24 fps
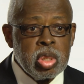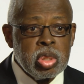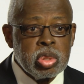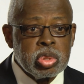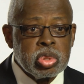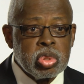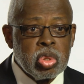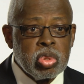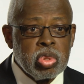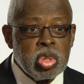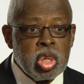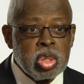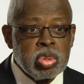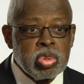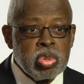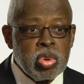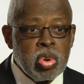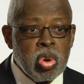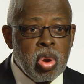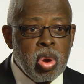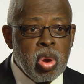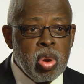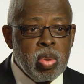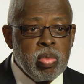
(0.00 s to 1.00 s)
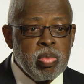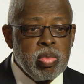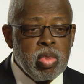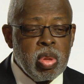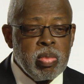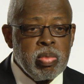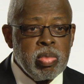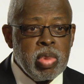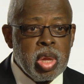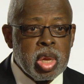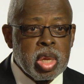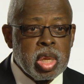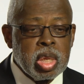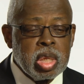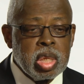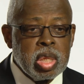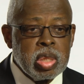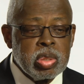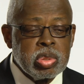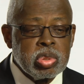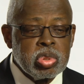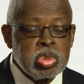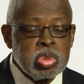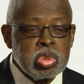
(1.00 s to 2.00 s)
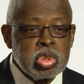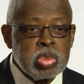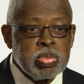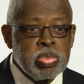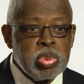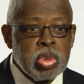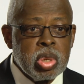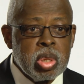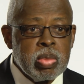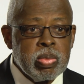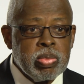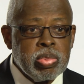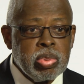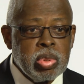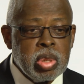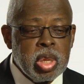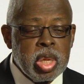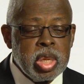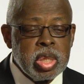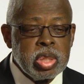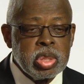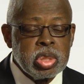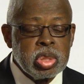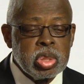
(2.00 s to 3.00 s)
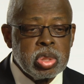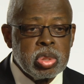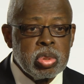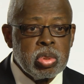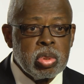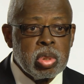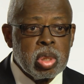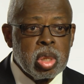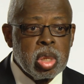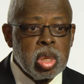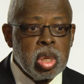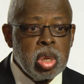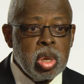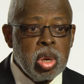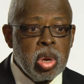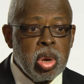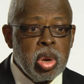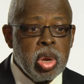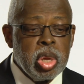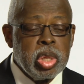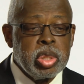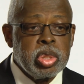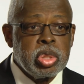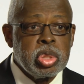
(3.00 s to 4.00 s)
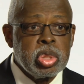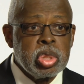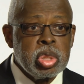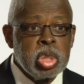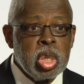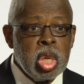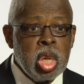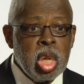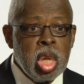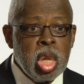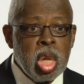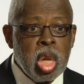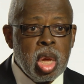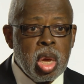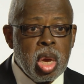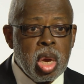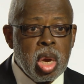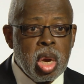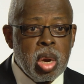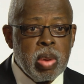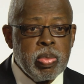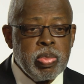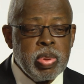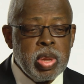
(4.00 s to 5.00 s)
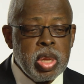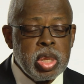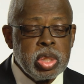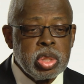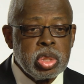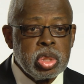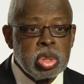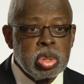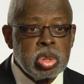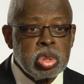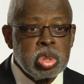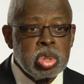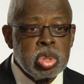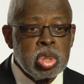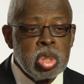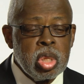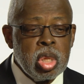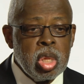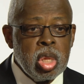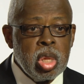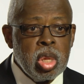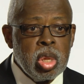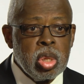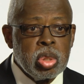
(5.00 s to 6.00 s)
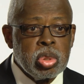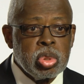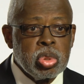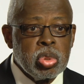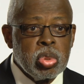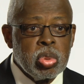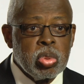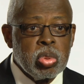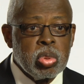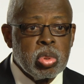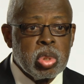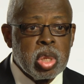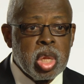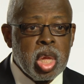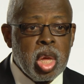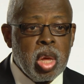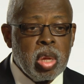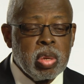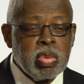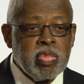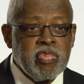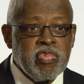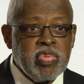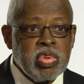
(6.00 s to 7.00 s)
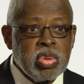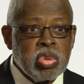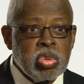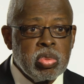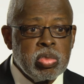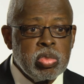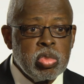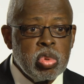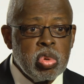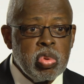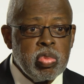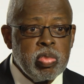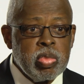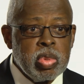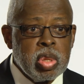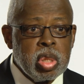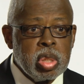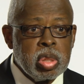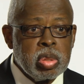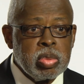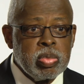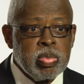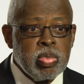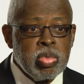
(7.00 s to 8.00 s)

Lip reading: so that there are mechanisms put in place to encourage our patients to count fetal movement.